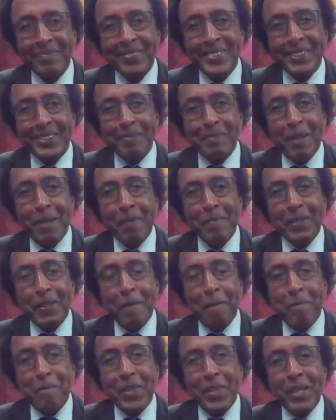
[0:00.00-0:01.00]
It's Mohammed.
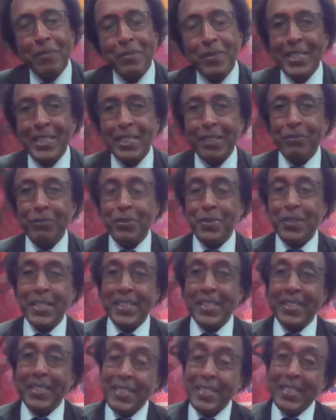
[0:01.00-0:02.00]
I want to leave you
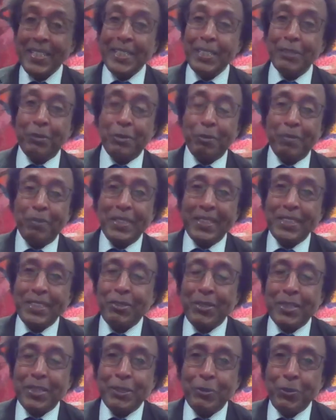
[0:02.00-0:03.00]
there. It's been an
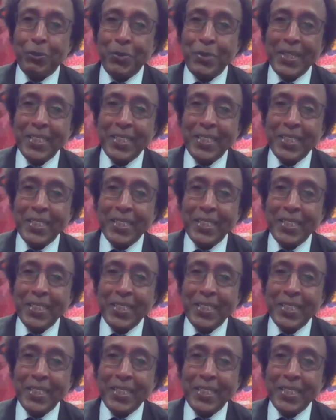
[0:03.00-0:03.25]
interesting 2